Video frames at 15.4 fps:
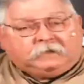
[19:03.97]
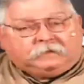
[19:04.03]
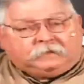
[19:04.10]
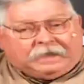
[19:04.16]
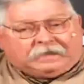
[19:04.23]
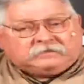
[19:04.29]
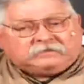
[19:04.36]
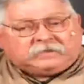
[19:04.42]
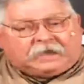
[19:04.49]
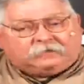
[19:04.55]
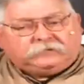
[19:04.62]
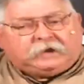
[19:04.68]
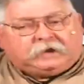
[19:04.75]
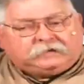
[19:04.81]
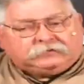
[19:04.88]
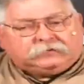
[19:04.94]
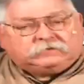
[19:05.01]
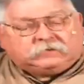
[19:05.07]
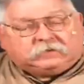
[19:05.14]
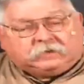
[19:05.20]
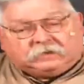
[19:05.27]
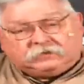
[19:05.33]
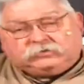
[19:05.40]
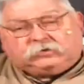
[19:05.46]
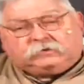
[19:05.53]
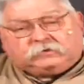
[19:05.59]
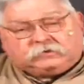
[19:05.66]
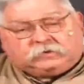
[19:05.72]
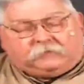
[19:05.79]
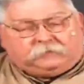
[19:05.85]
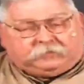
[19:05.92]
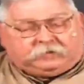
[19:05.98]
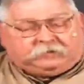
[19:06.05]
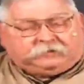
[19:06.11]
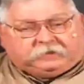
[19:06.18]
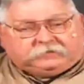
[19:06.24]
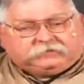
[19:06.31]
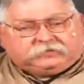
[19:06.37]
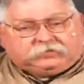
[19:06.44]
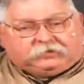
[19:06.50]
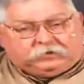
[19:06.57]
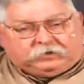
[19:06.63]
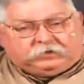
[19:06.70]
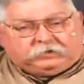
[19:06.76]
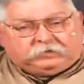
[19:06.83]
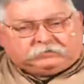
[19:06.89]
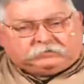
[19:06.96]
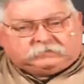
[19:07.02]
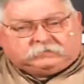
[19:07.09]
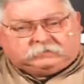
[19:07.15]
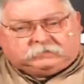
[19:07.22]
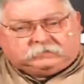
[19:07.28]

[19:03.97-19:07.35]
That's how dangerous the insurance company thinks turning is.